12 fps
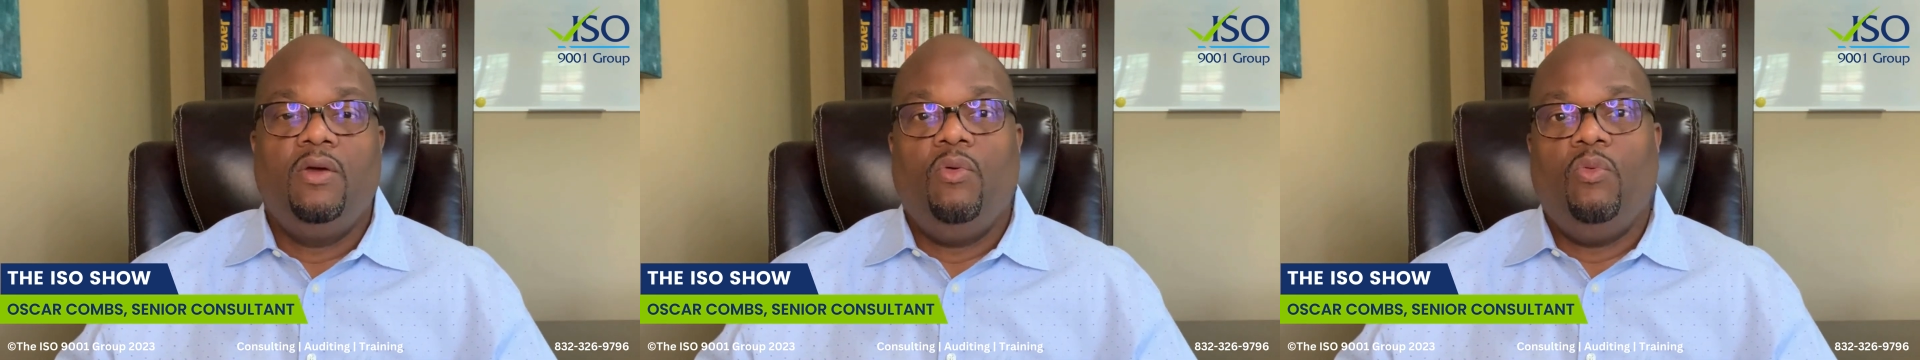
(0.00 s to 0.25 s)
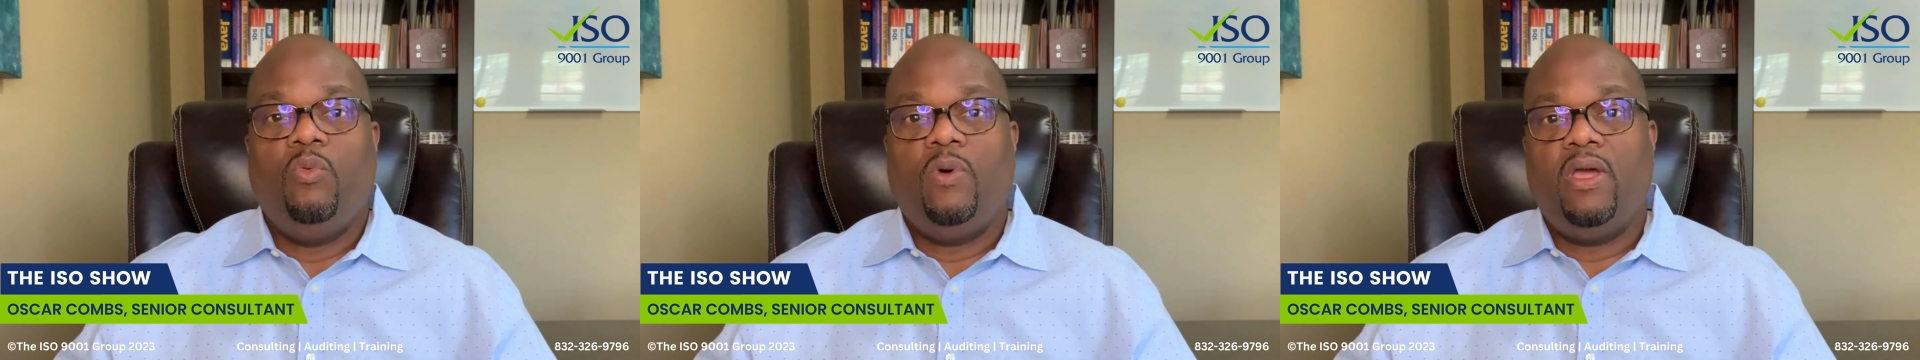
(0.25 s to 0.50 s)

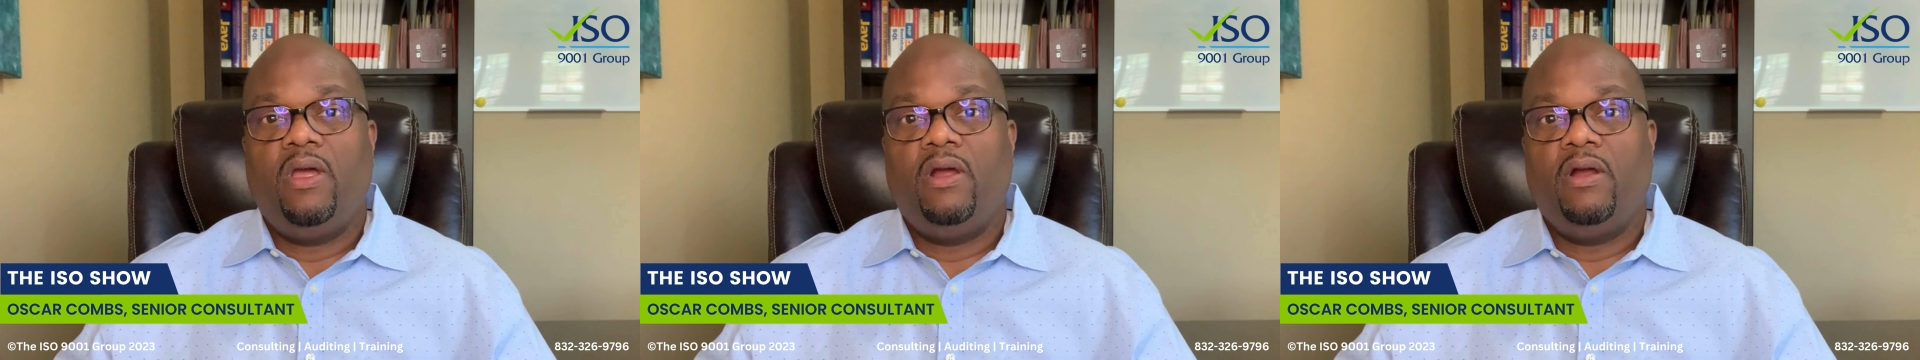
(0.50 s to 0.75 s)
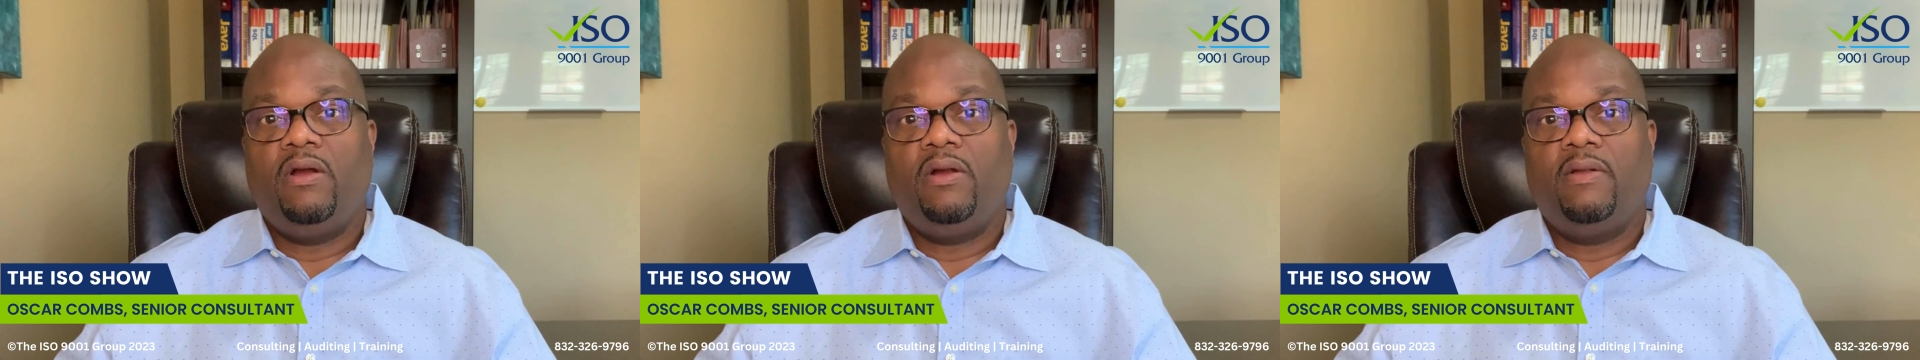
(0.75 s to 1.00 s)

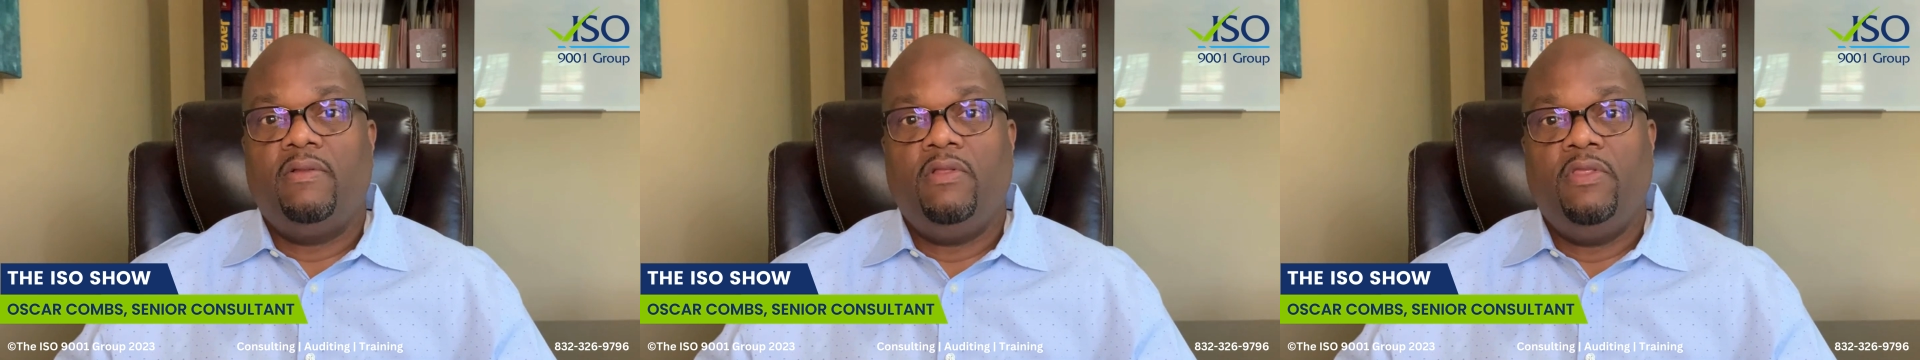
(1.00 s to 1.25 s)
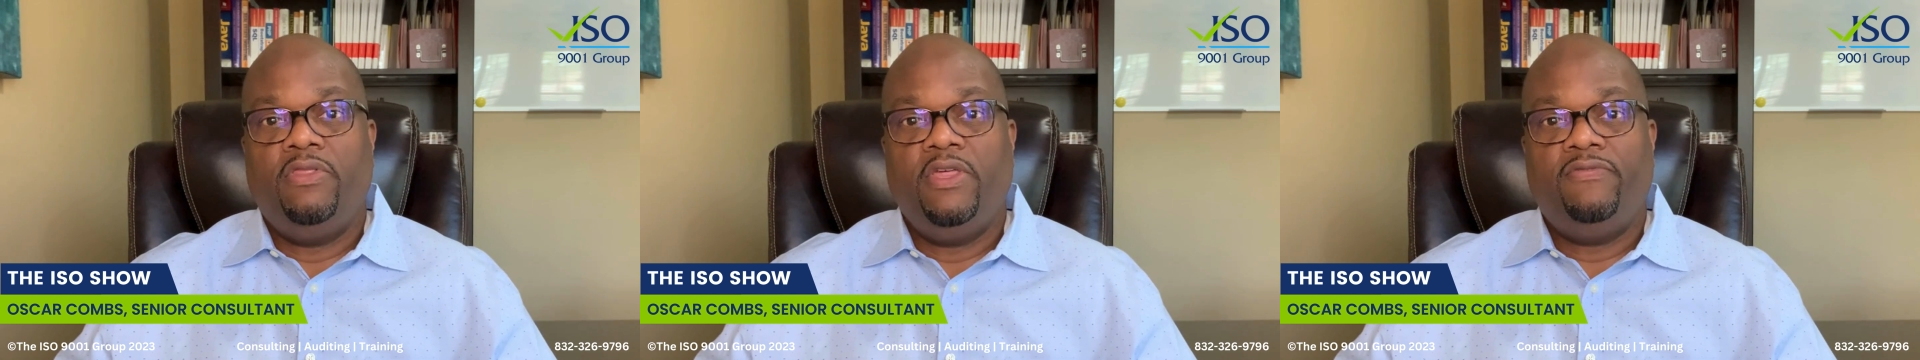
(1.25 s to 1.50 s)
where
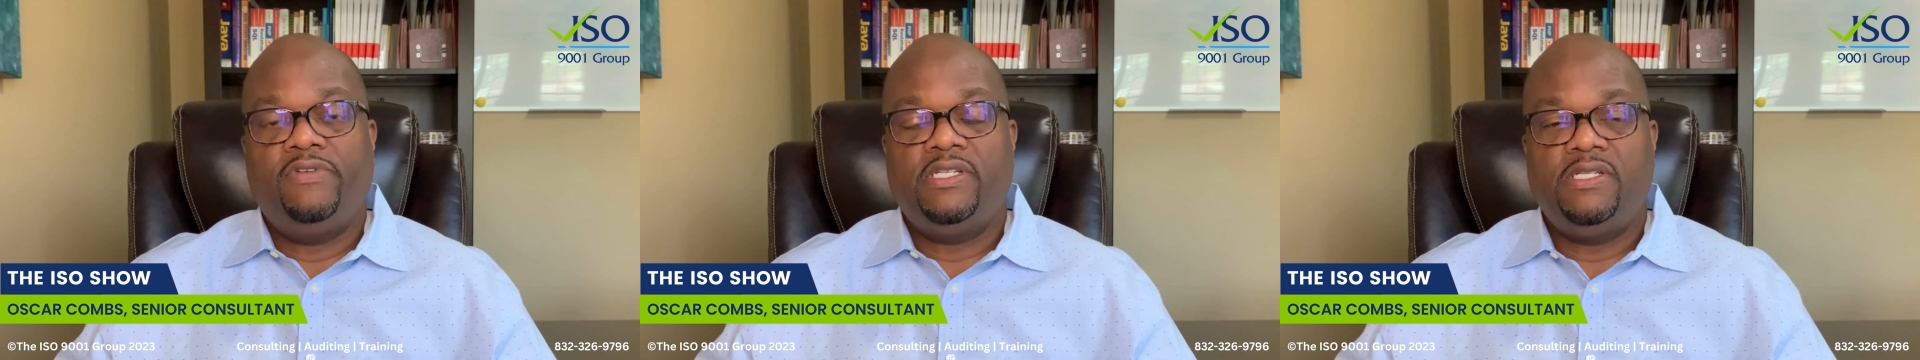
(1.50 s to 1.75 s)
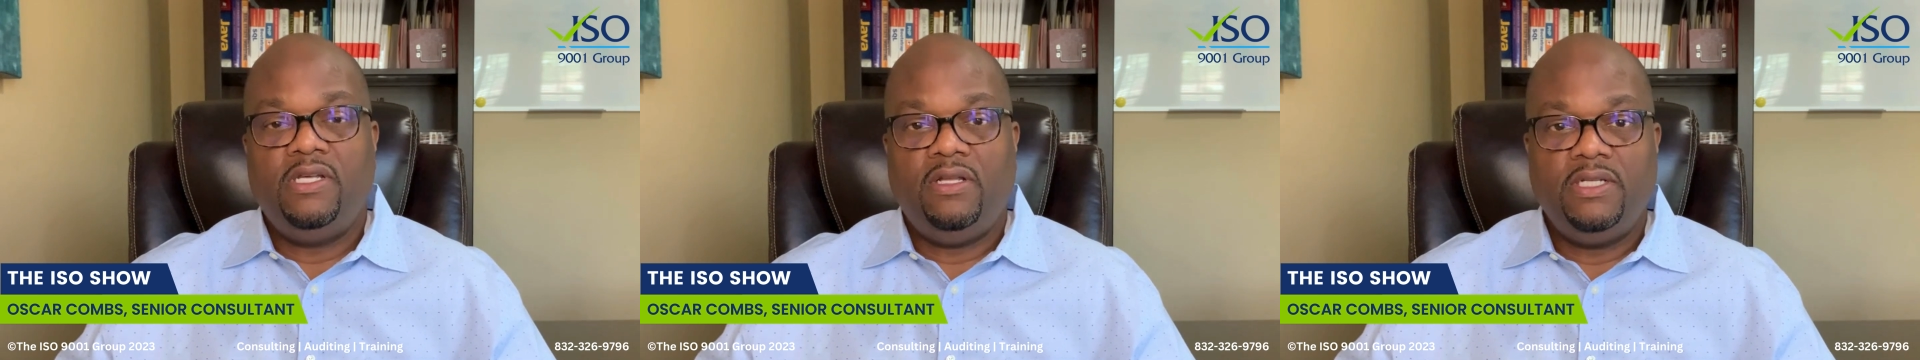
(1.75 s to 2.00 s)
the
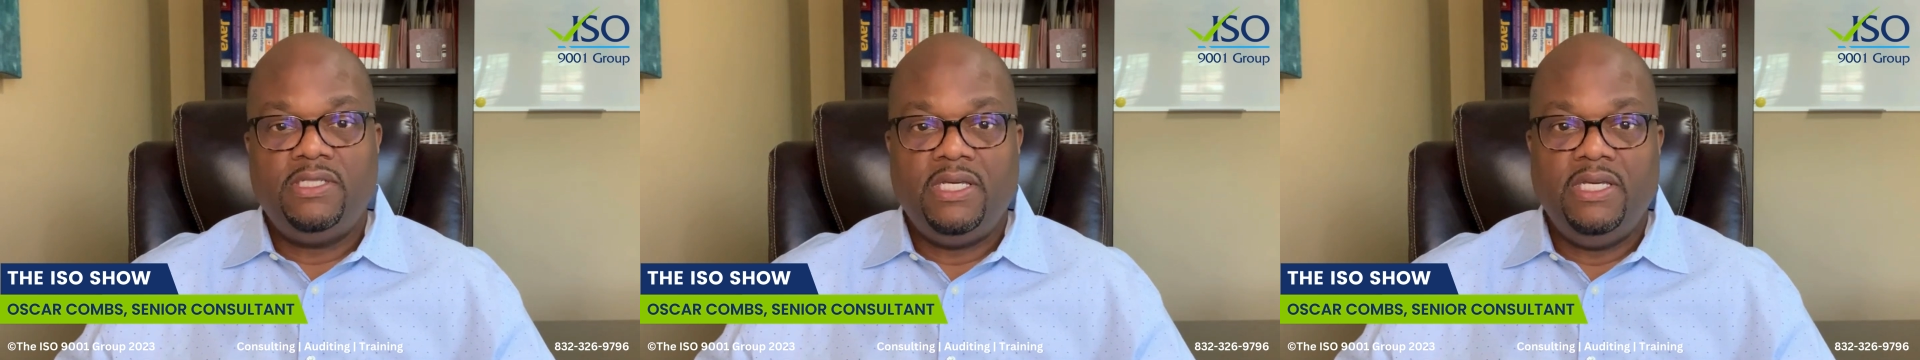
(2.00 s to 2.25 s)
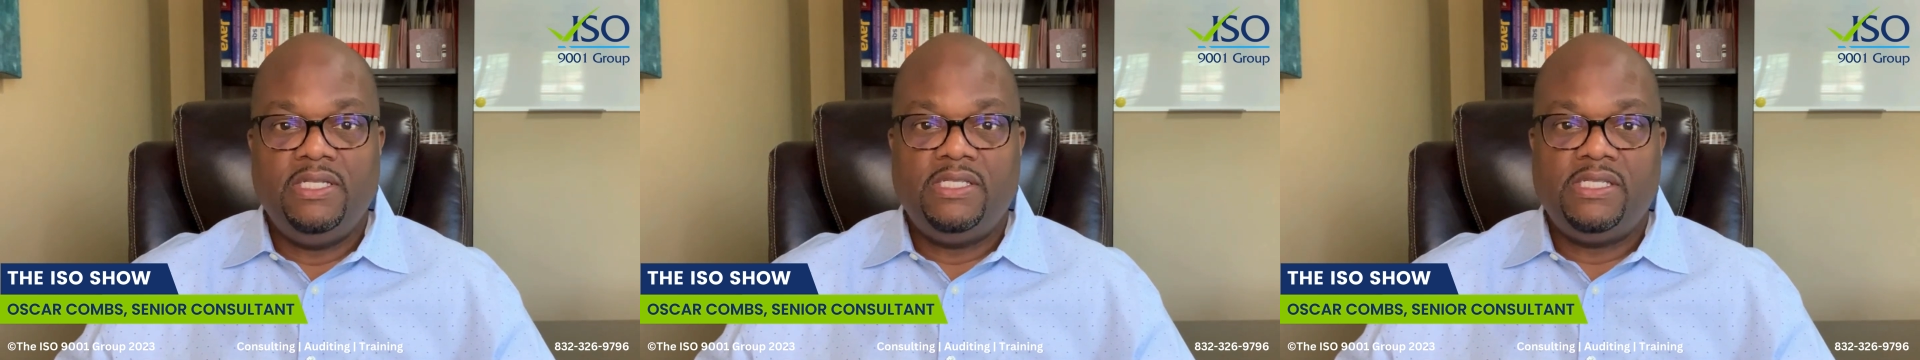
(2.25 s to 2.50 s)
facility
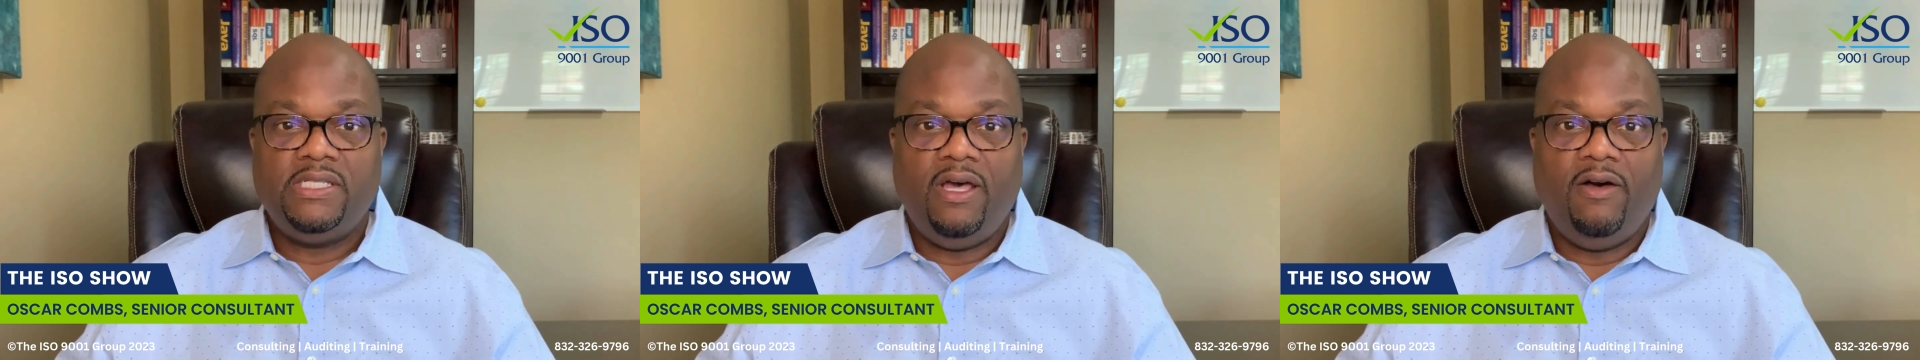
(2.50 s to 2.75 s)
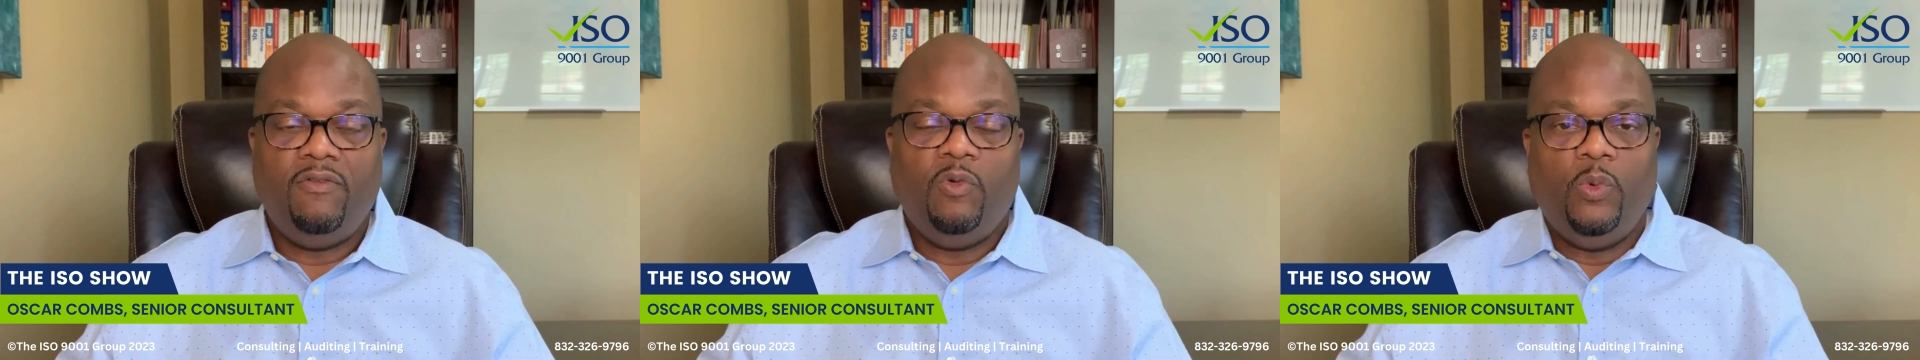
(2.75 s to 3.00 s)

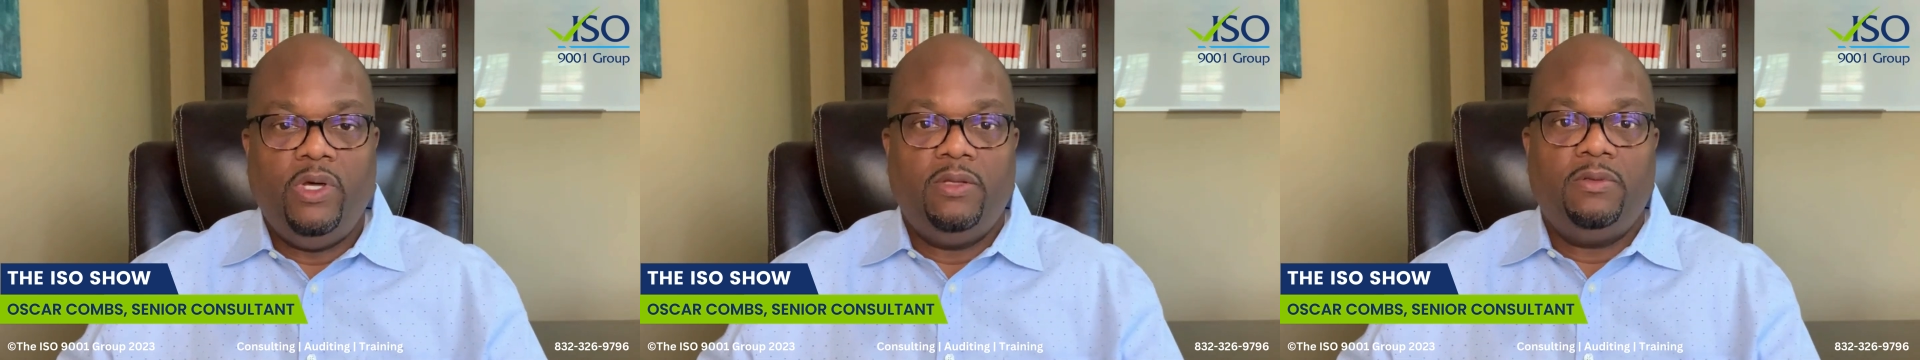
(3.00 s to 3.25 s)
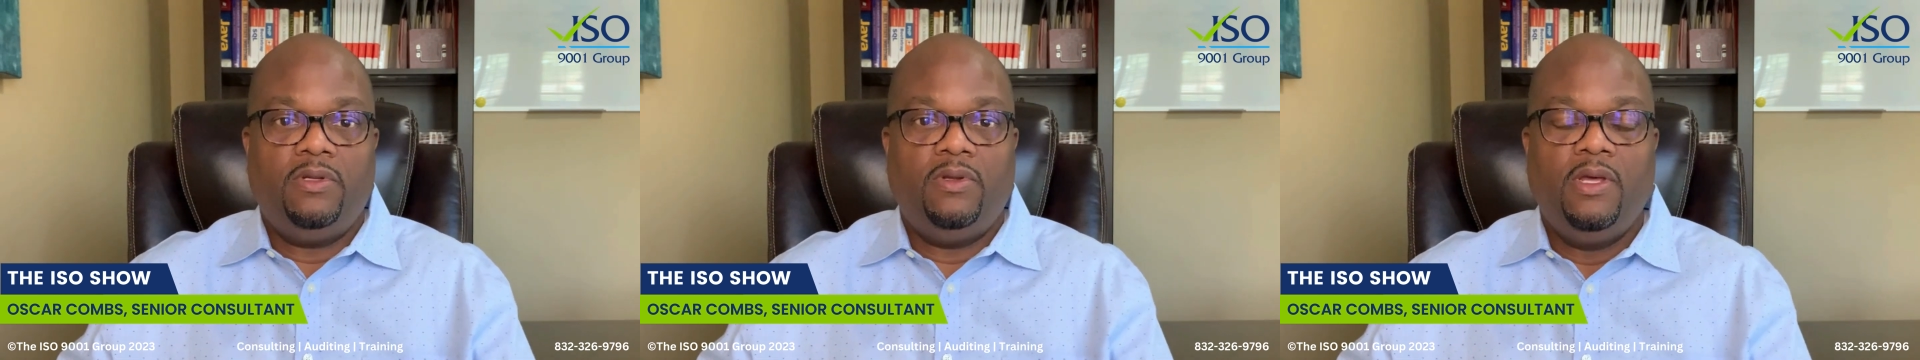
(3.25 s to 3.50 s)
itself would